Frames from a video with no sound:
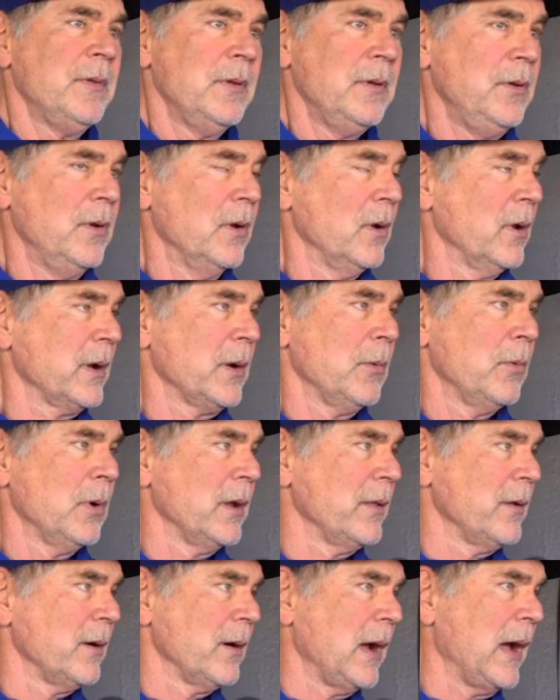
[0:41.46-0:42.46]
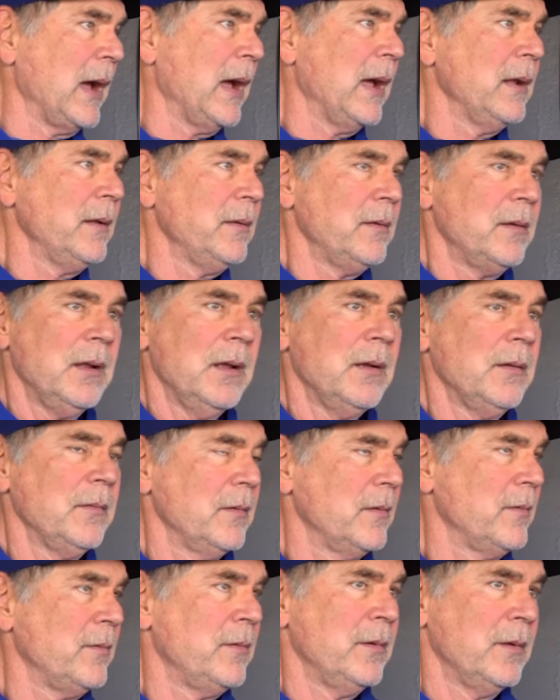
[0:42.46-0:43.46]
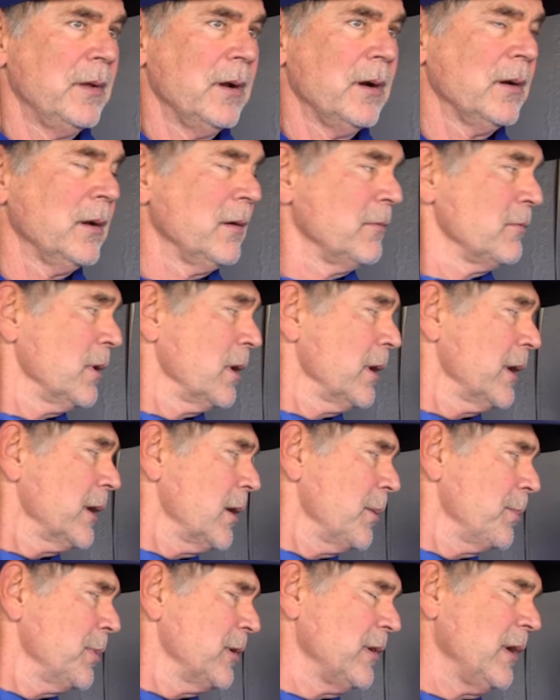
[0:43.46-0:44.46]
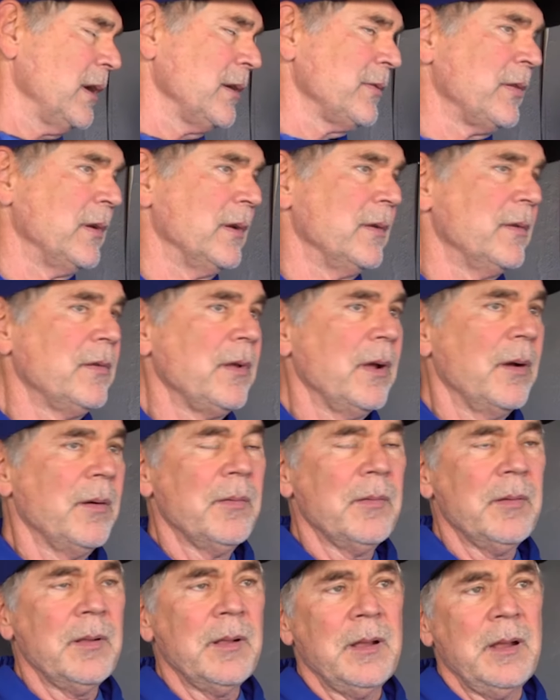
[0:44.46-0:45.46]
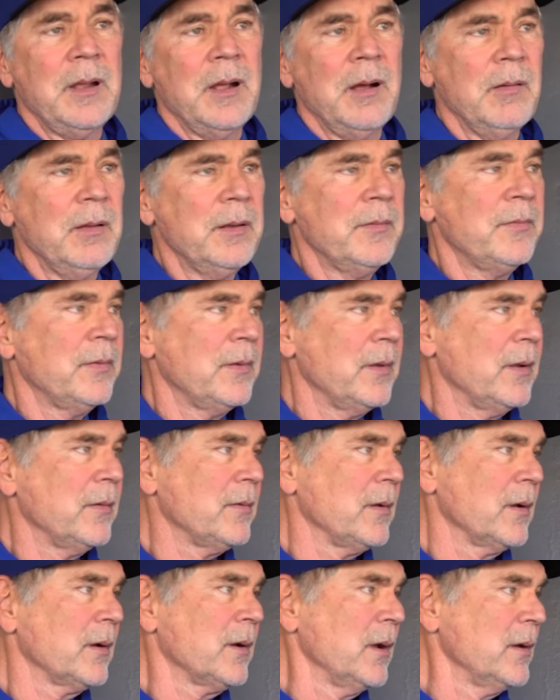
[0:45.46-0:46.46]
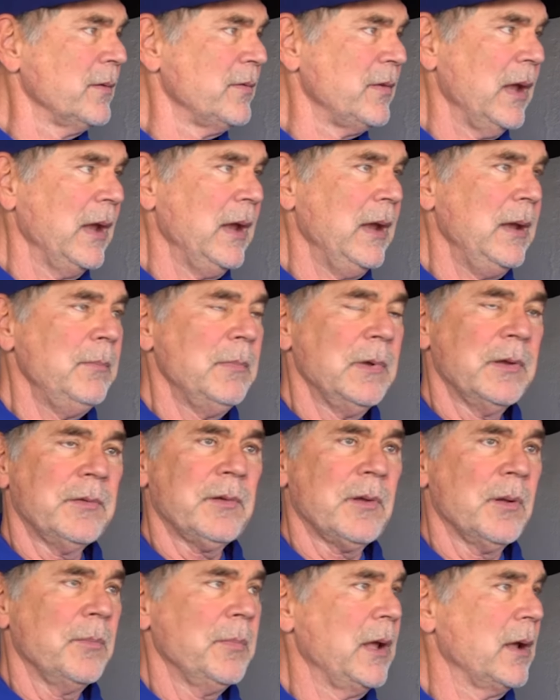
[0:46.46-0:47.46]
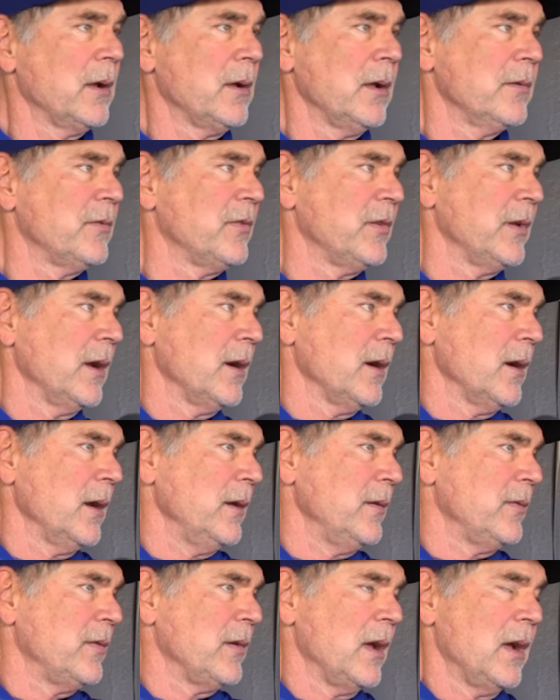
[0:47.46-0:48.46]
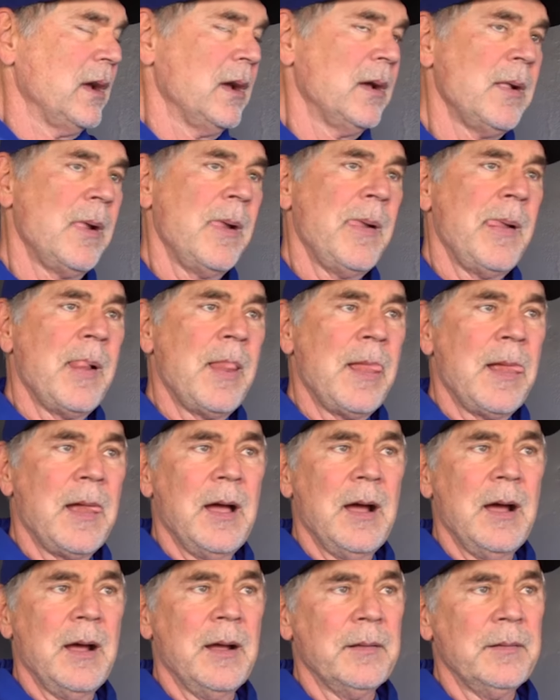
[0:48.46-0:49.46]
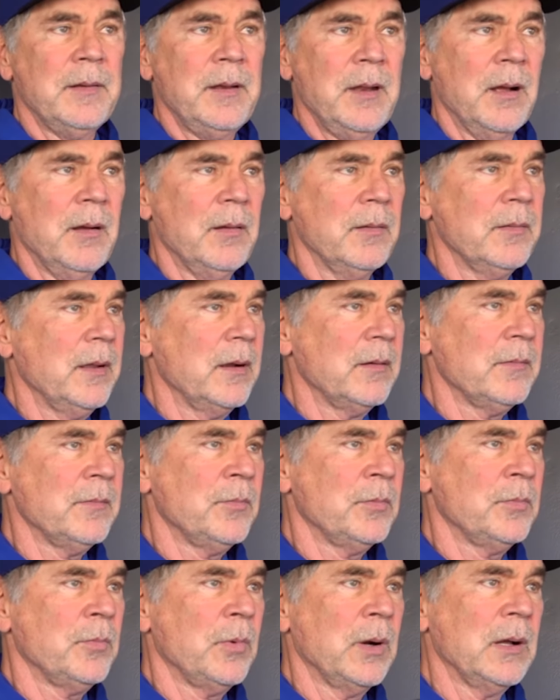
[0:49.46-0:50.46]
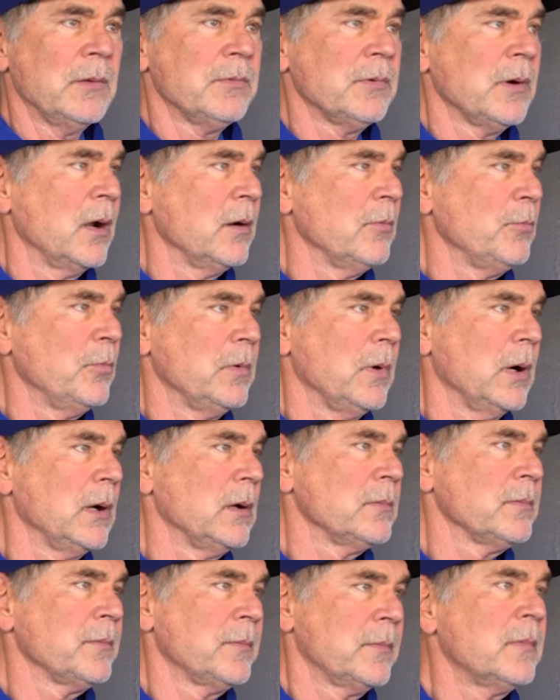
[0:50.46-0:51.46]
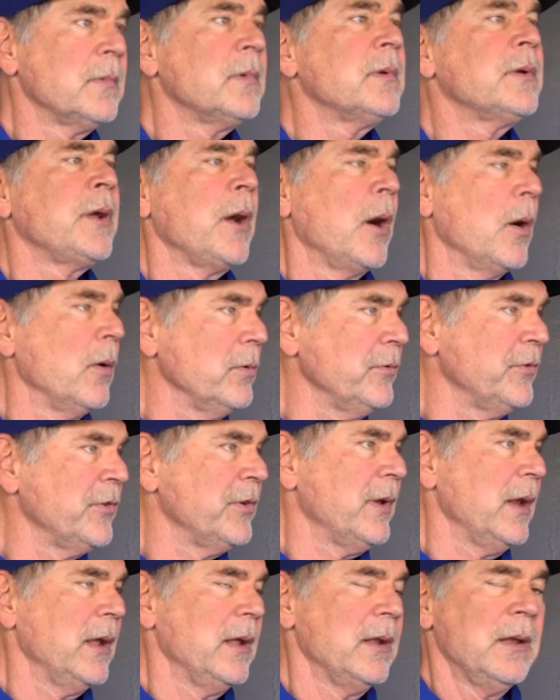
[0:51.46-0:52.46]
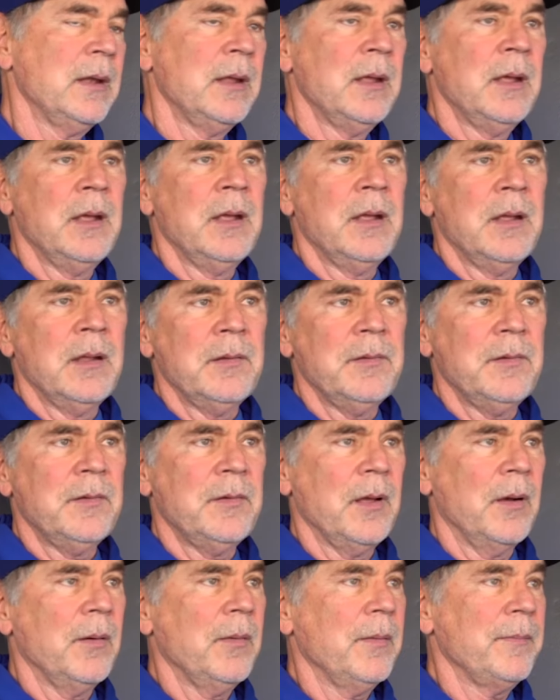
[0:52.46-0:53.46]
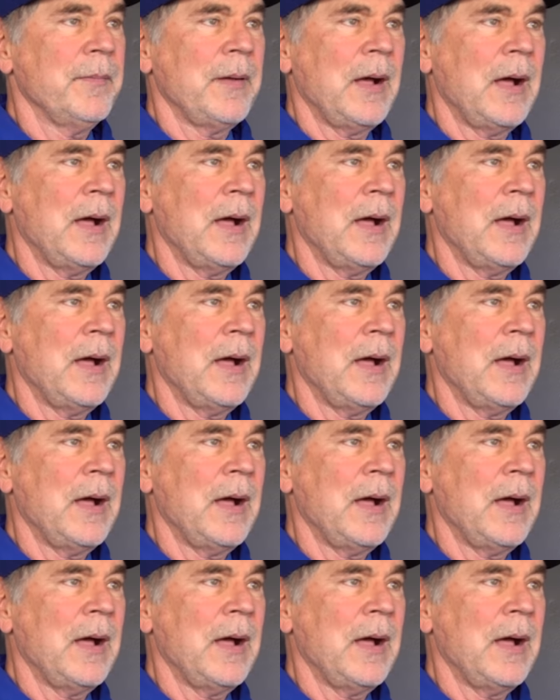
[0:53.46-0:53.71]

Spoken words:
you look at where they're at; they're in a really good position. So it's a good team. It's going to be a good series. They're well run, well coached, and so